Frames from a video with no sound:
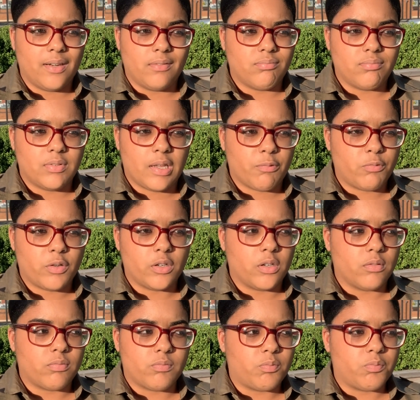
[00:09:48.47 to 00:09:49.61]

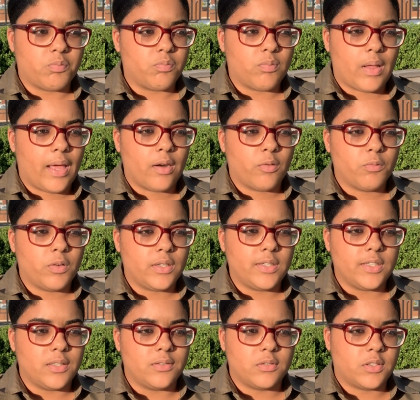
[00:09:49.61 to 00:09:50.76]
don't
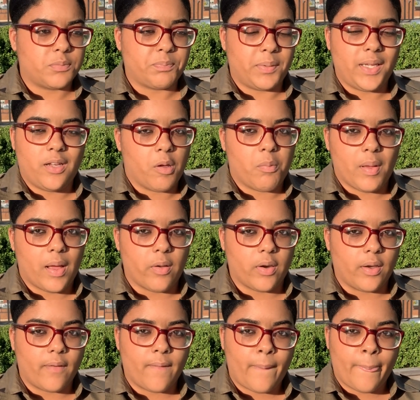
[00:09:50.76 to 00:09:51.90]
really speak about it